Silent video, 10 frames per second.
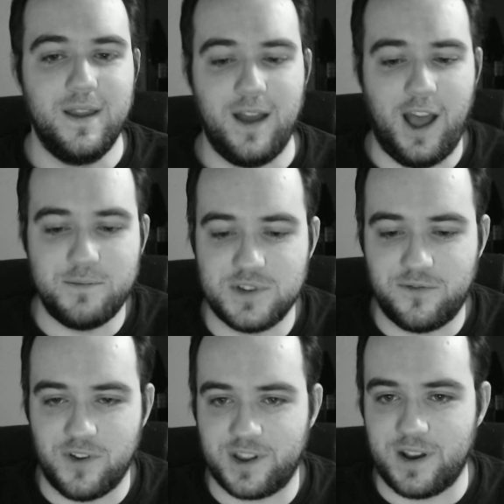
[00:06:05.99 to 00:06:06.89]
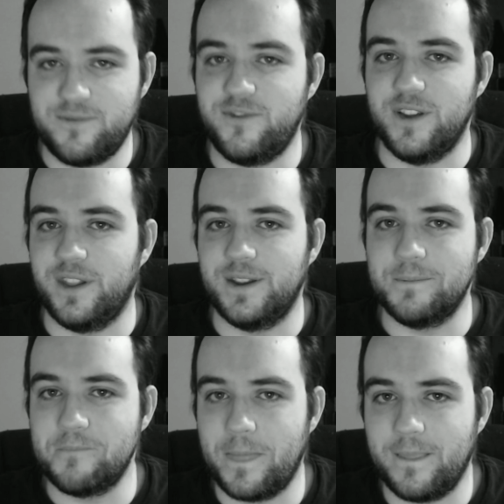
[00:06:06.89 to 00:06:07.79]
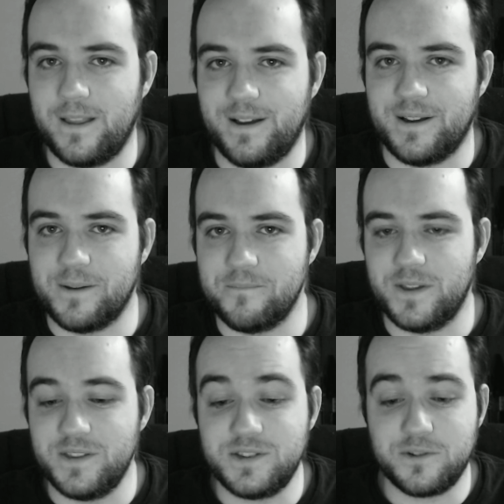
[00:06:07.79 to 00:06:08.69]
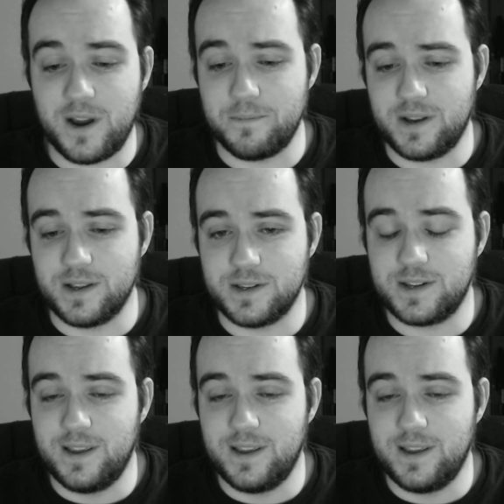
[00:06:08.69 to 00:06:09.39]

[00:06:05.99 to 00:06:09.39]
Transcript: i'm just fucking i'm feeling it um, and this is great because